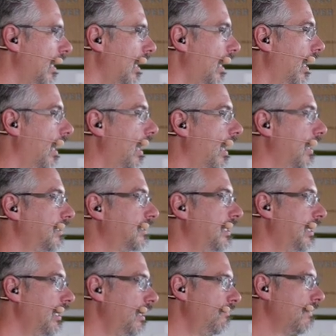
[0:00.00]
Uh,
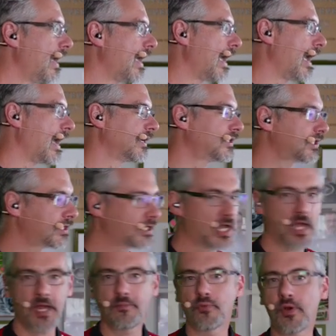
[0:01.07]
Tim asks,
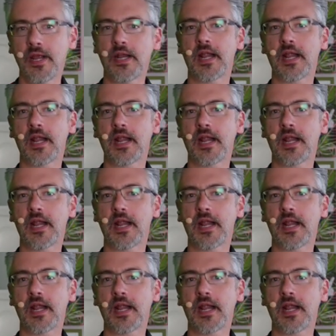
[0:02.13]
Hi, Brent.